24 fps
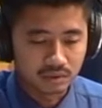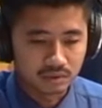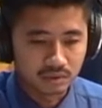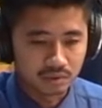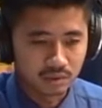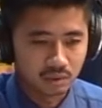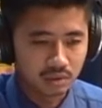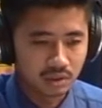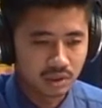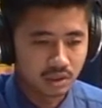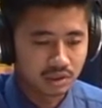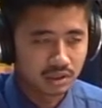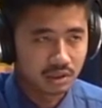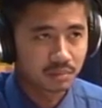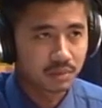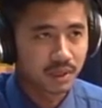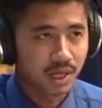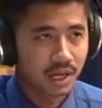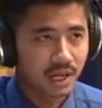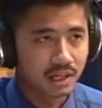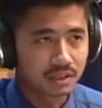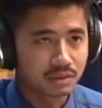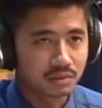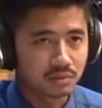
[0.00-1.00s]
through the
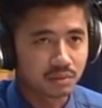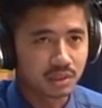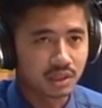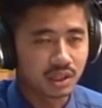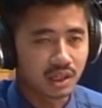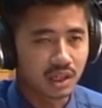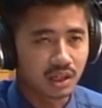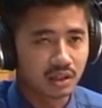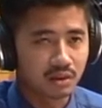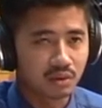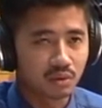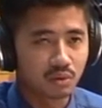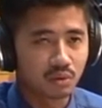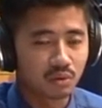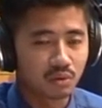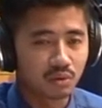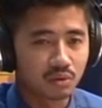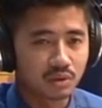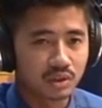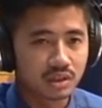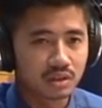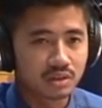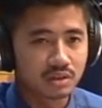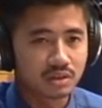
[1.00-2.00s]
GPS we can know
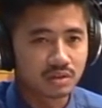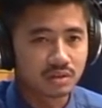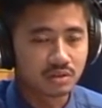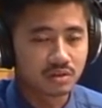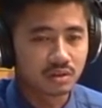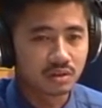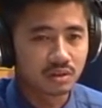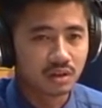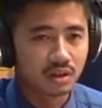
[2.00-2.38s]
which